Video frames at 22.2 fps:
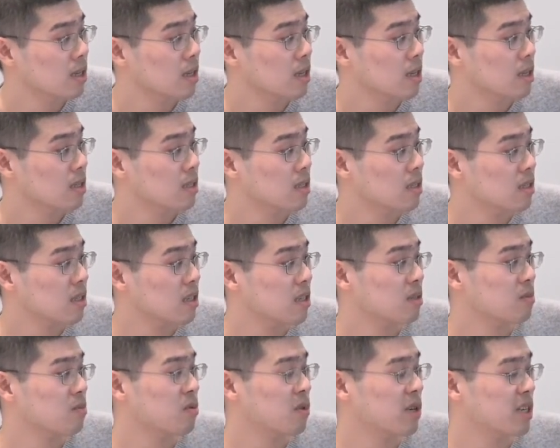This
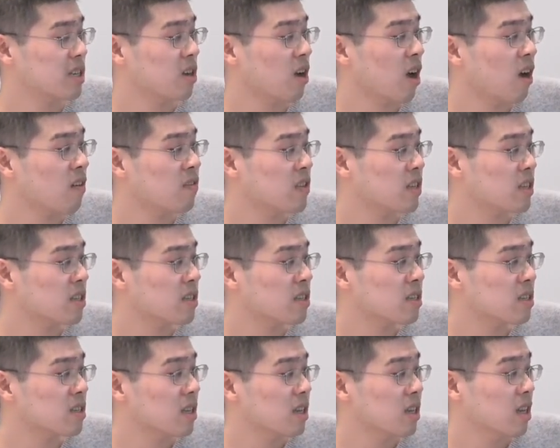is pretty
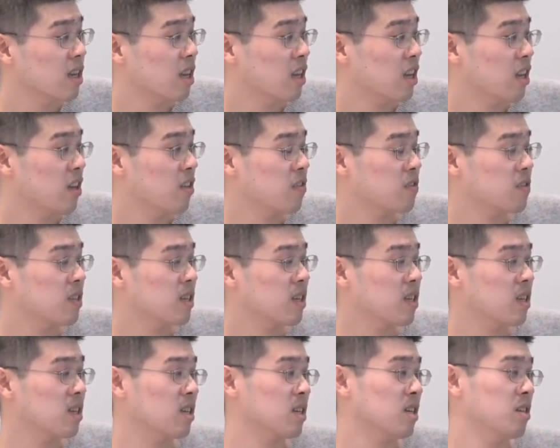obvious. If
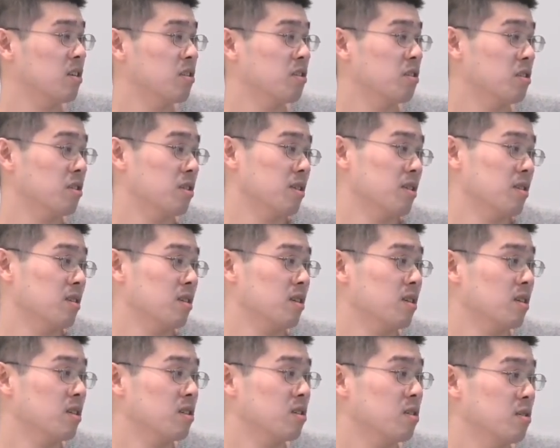the
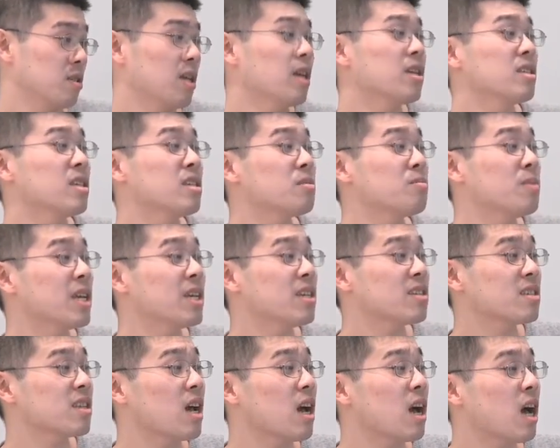so this
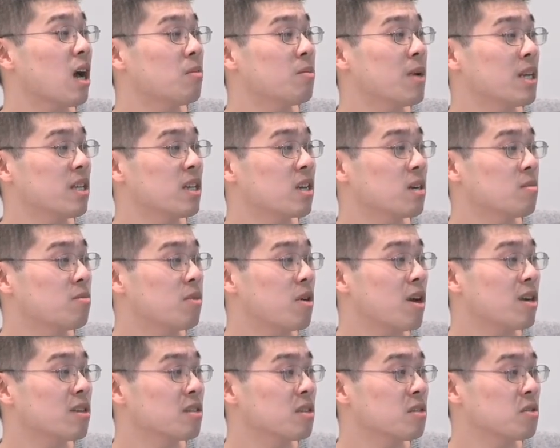means uh, how many
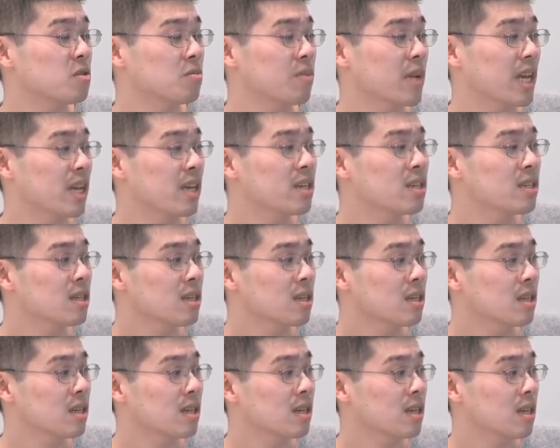comparisons you make.
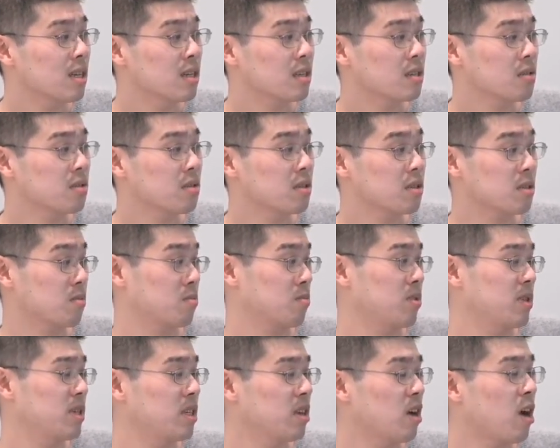So it's
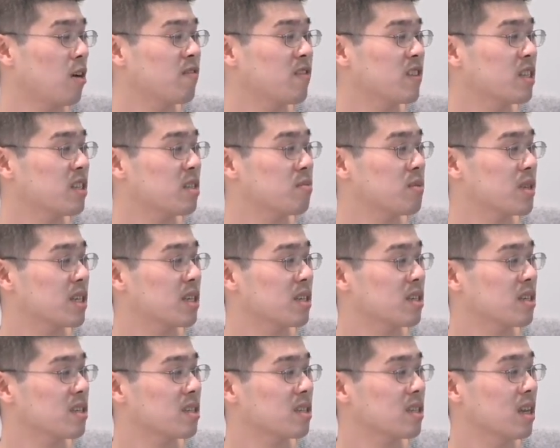pretty obvious
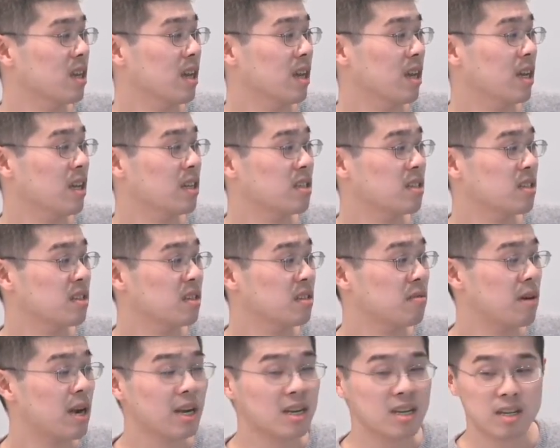because it's
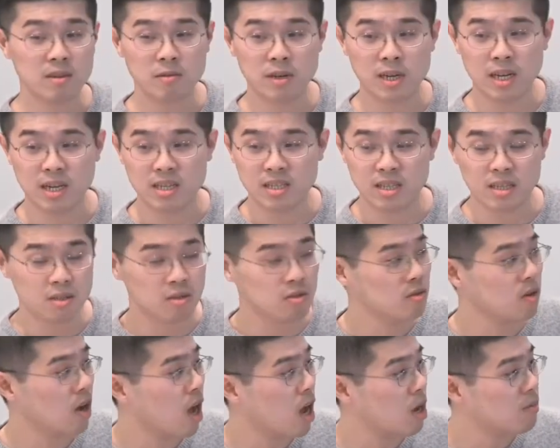directly related
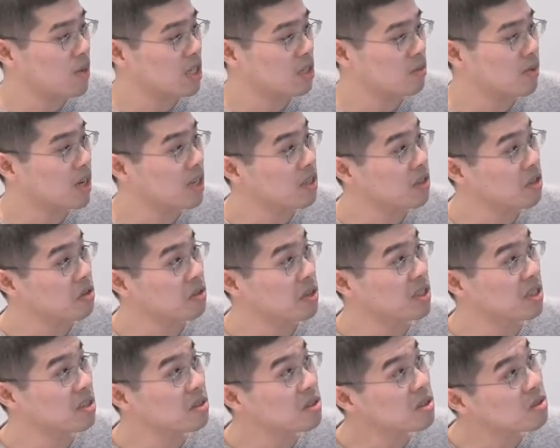to how much money you
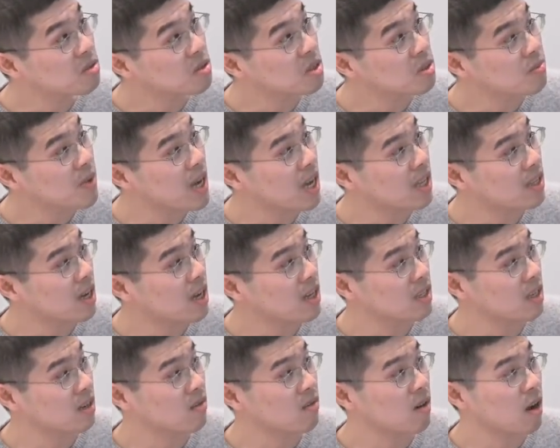need to spend
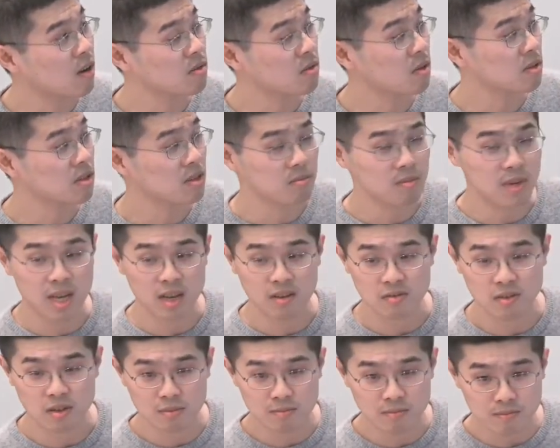on the crowdsourcing
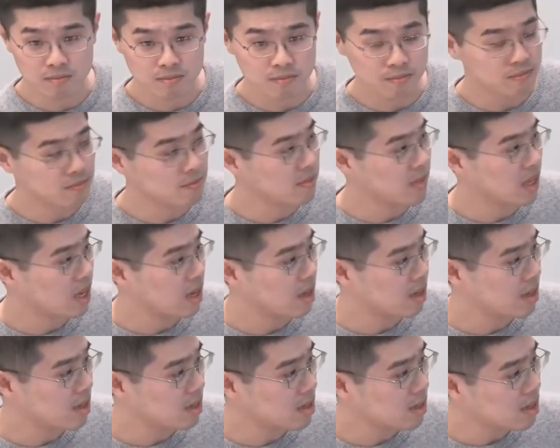platform.
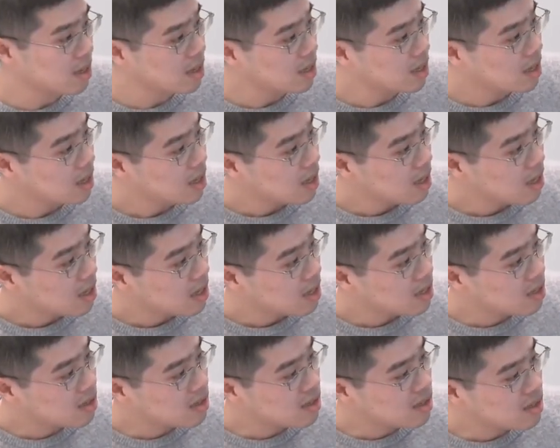Okay.
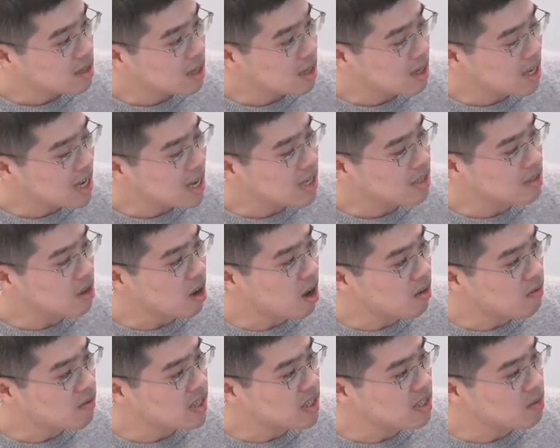There's a less
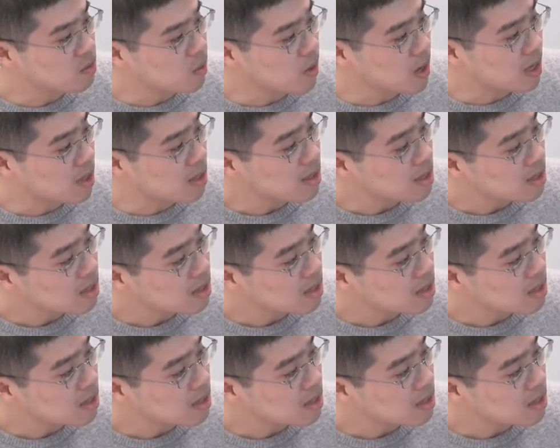obvious one,